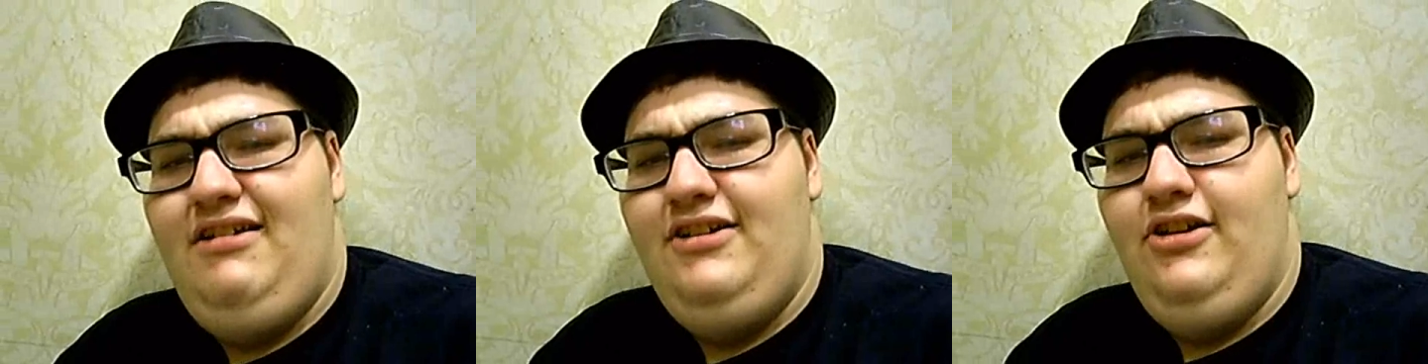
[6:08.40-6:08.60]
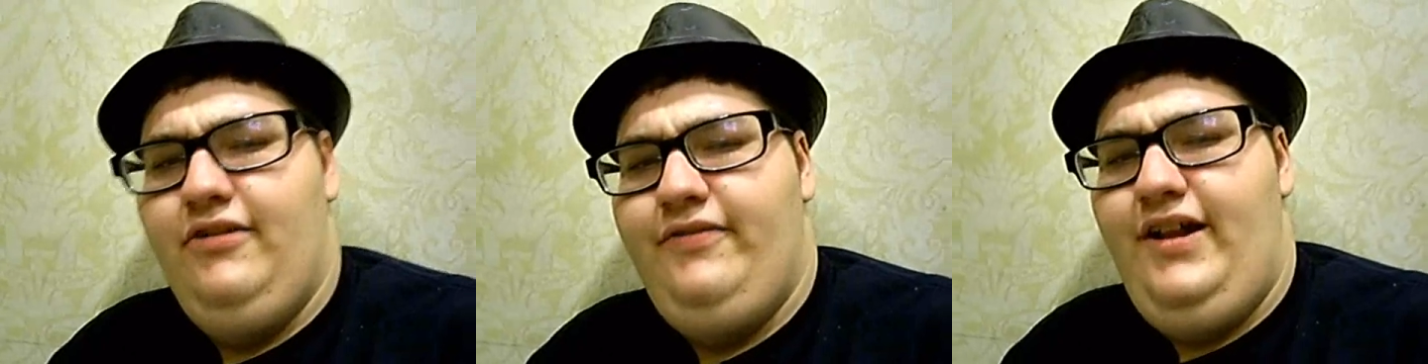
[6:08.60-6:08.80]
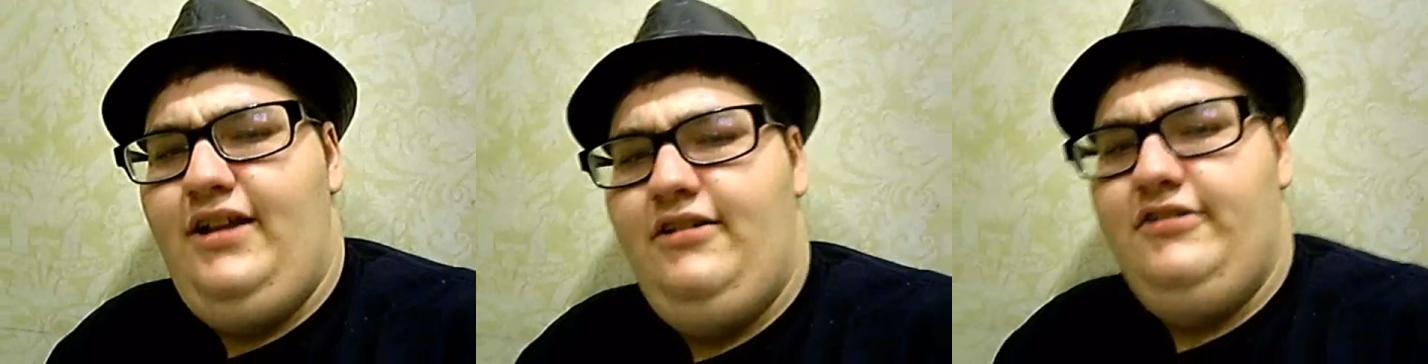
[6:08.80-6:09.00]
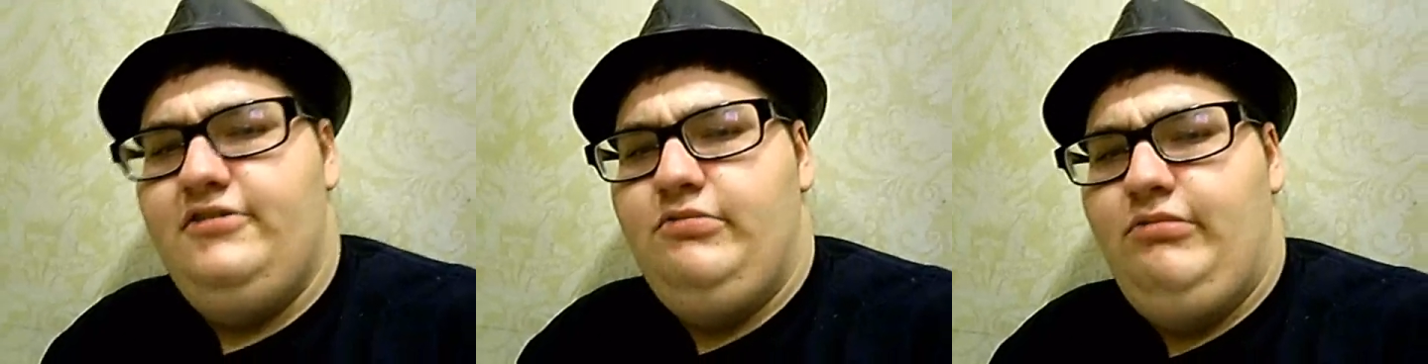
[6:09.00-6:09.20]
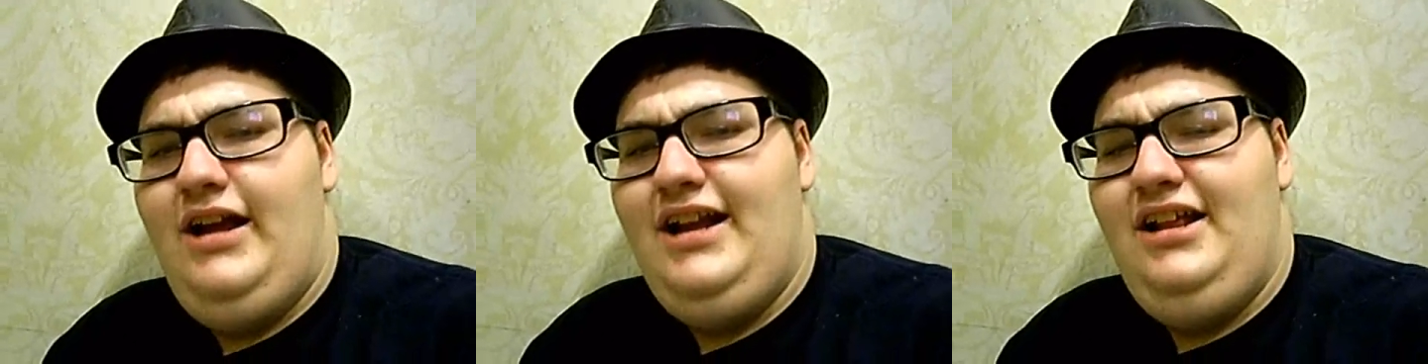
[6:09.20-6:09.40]
Sorry,
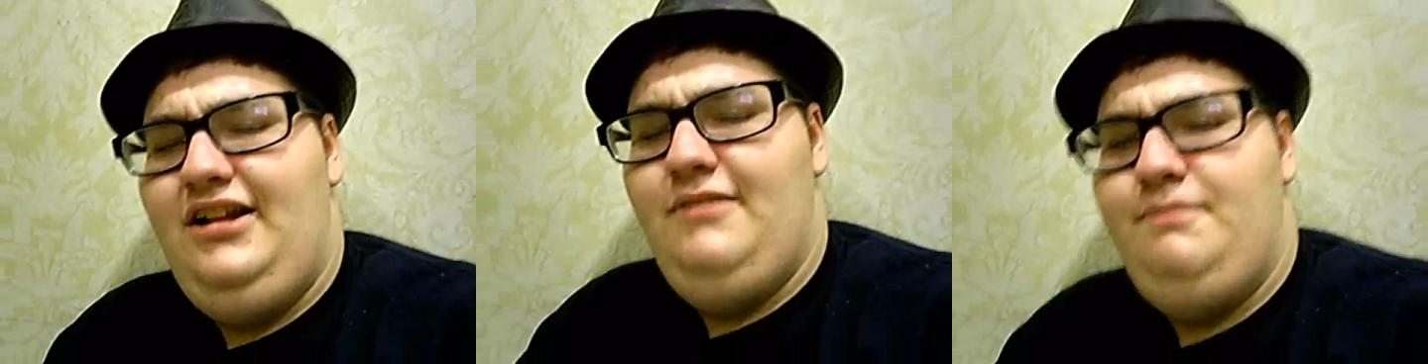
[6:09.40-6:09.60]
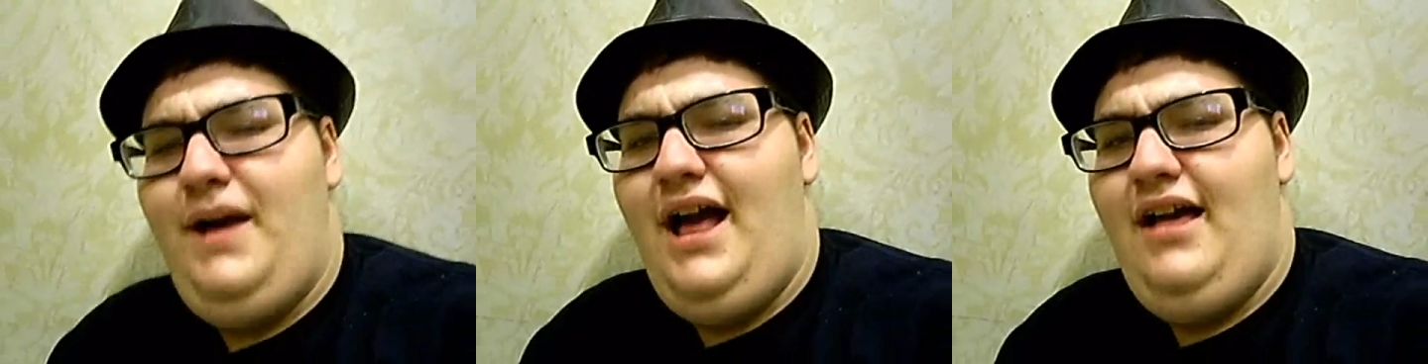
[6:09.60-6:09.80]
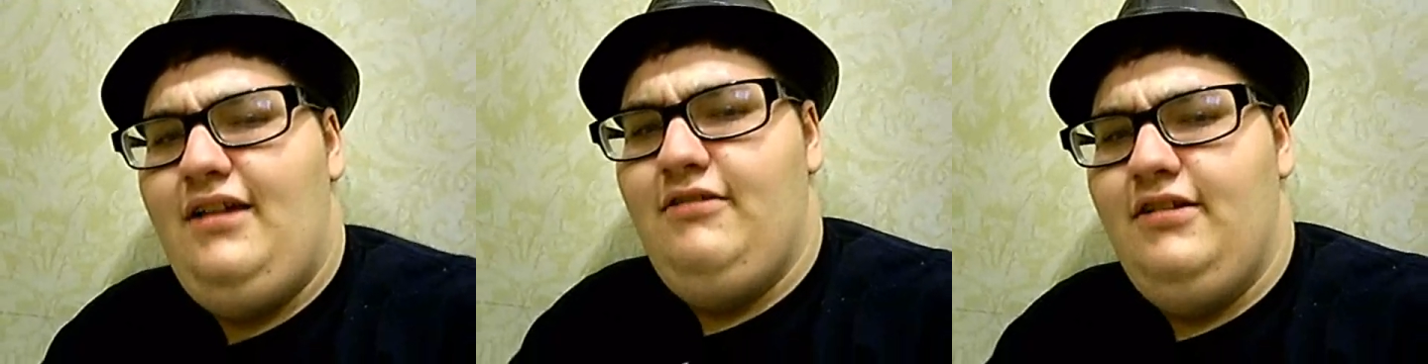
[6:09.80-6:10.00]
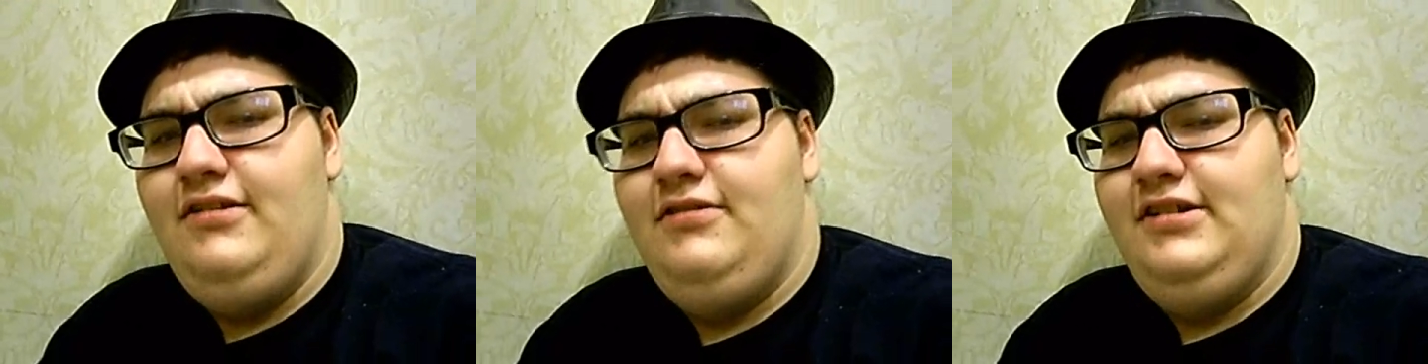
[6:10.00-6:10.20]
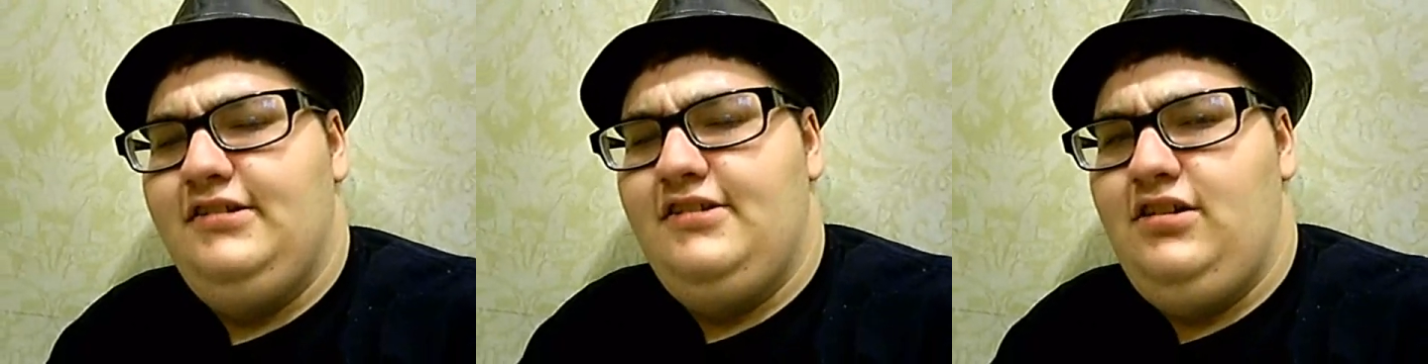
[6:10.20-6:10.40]
Nerdfighters, ran out of battery
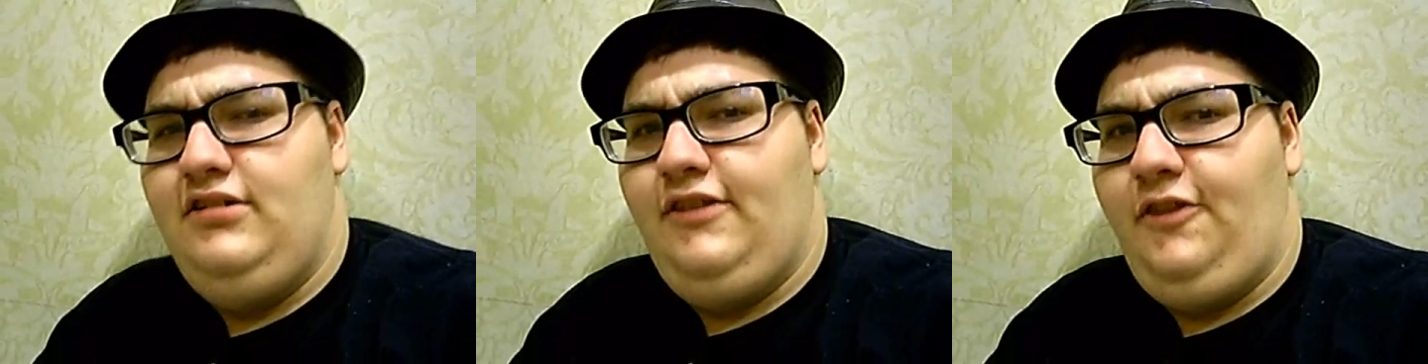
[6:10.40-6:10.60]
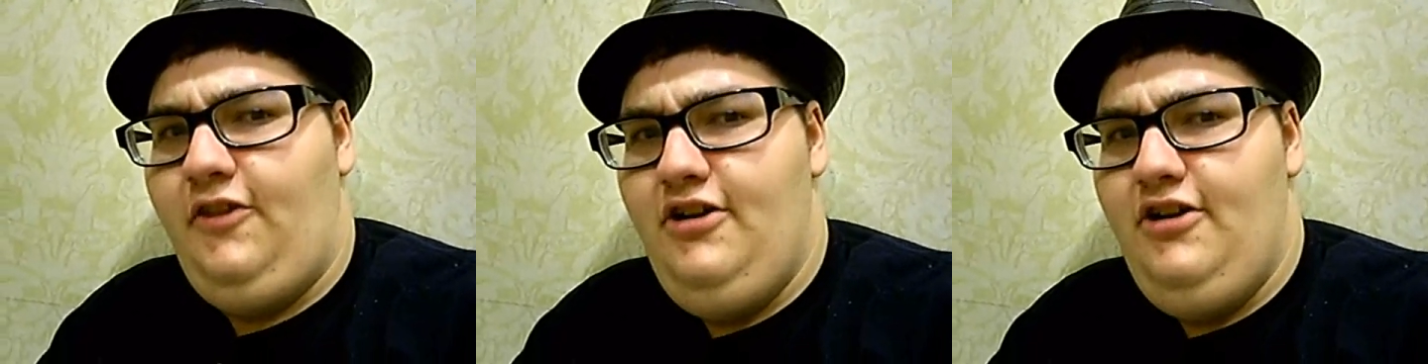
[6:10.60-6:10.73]
because it took